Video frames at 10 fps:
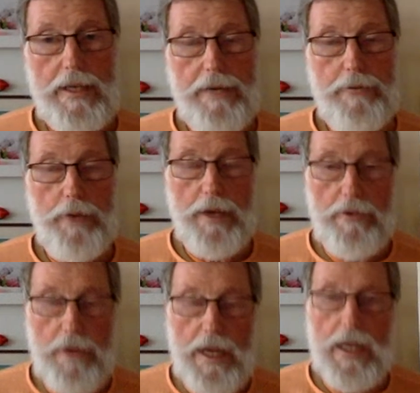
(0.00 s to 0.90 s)
if we
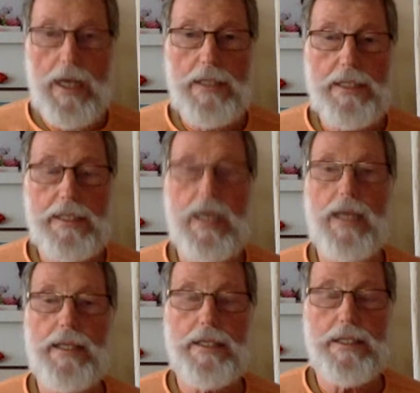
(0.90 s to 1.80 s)
really
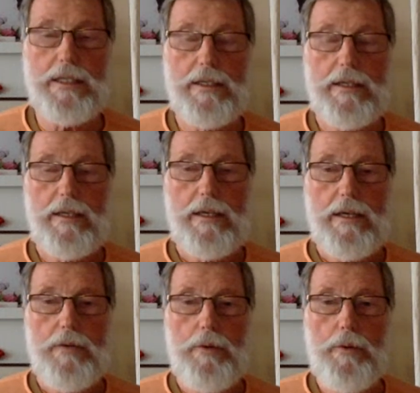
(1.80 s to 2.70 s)
understand this,
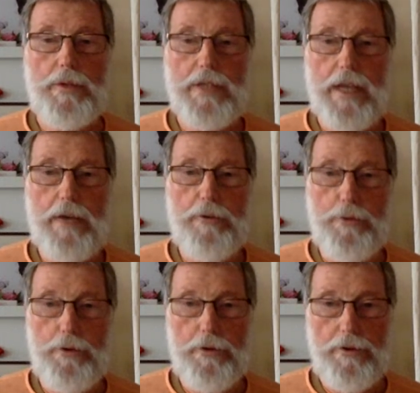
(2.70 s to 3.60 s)
we will take
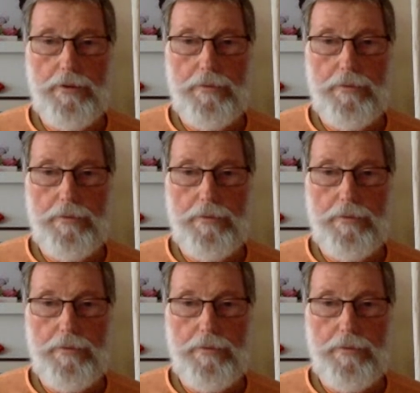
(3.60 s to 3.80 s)
food,